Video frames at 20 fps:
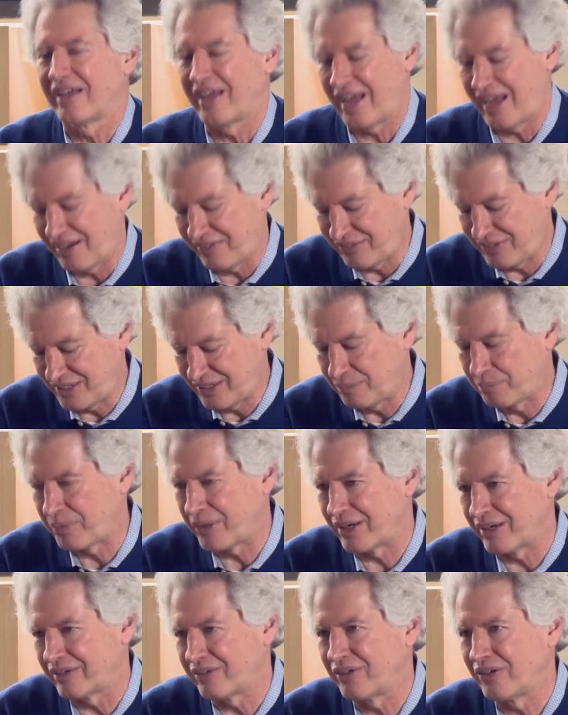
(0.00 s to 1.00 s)
Having the
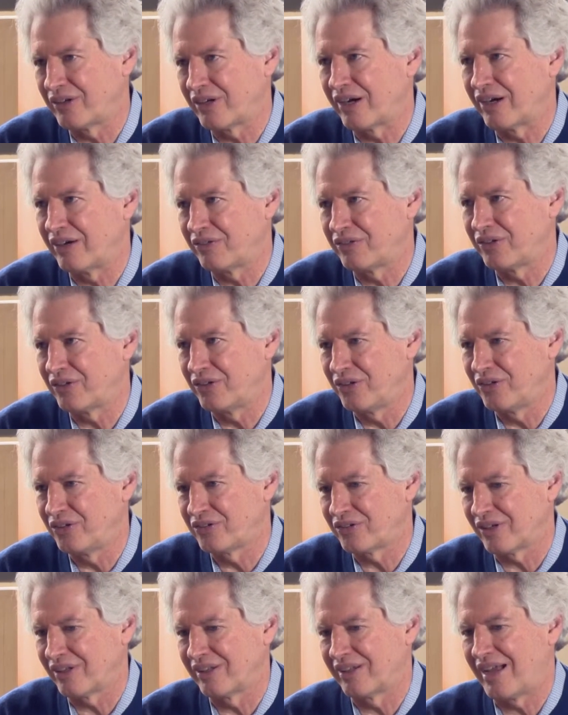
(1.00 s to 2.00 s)
parking requirements
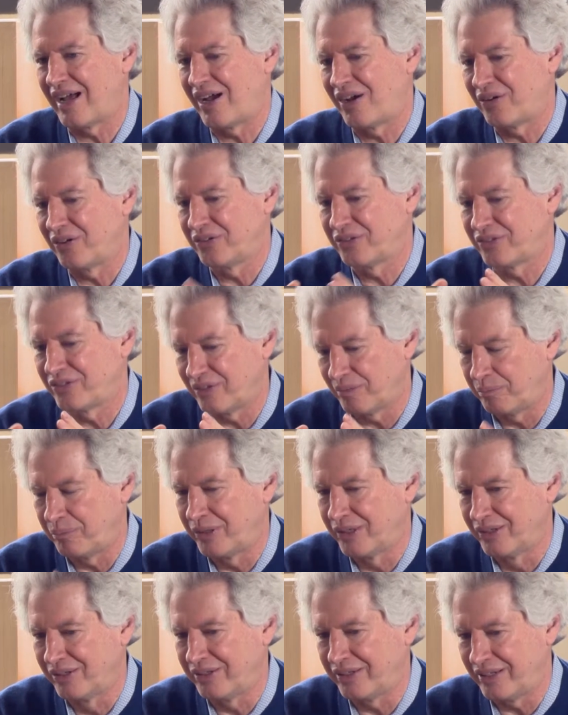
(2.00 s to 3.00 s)
reduced allows the
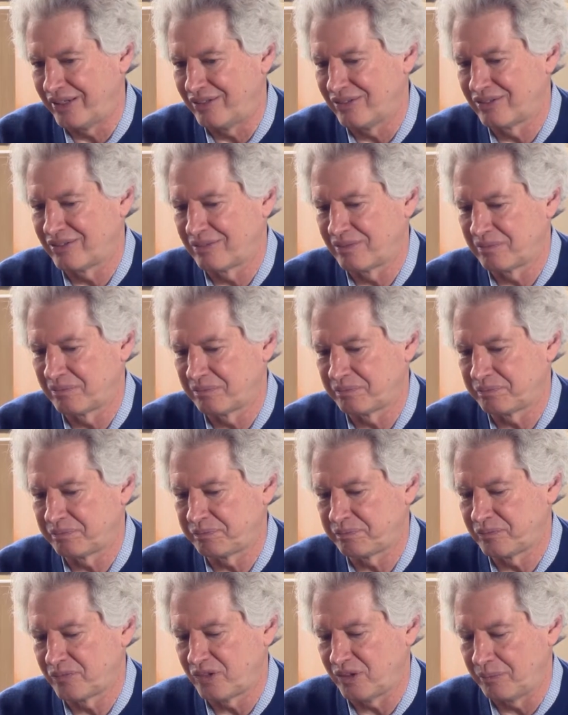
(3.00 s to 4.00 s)
buildings
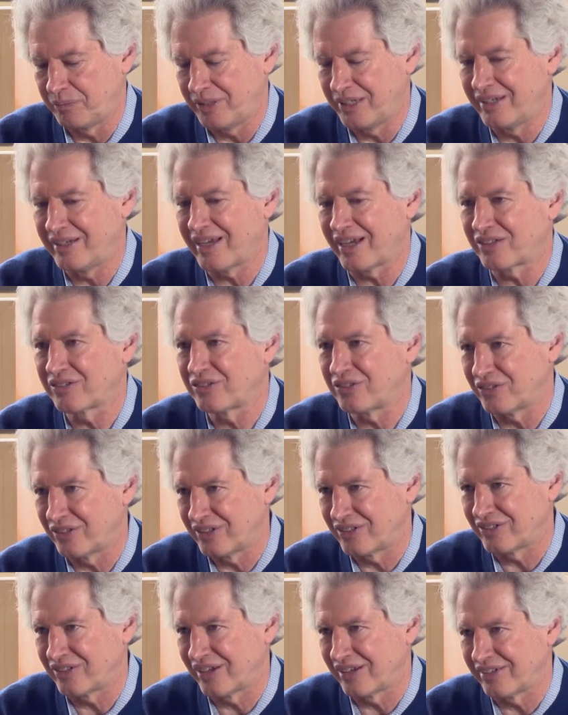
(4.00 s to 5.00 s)
to be next to
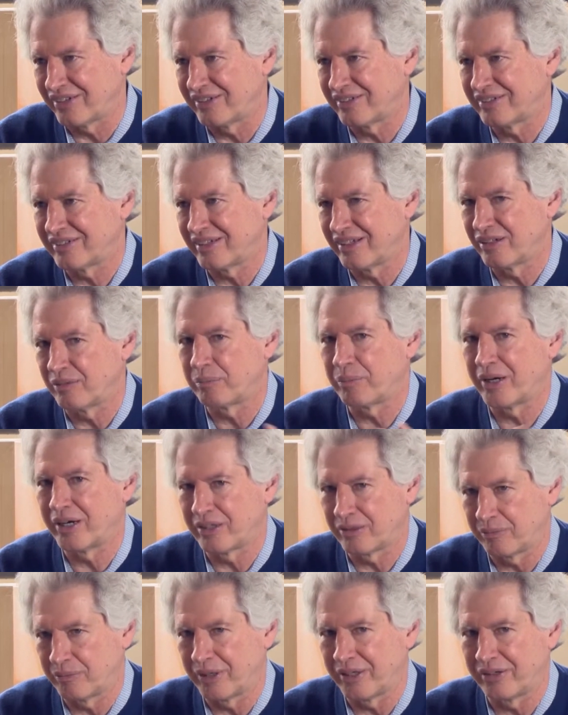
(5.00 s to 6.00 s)
each other, and the
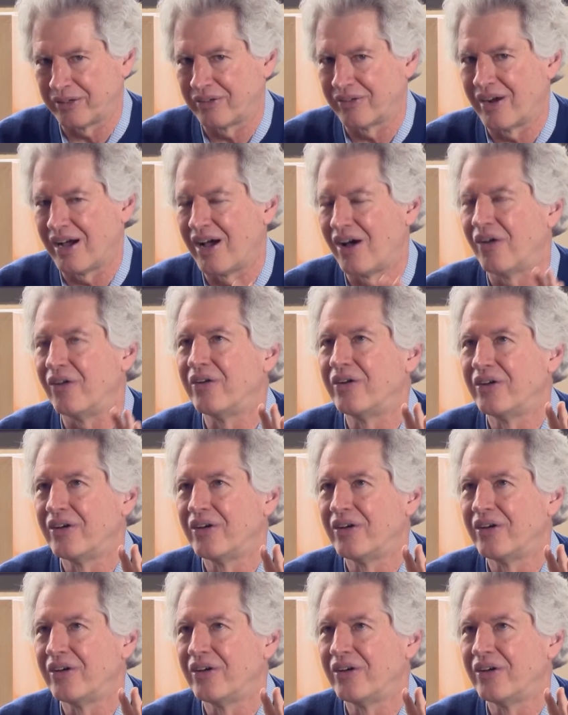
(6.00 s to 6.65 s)
parking underground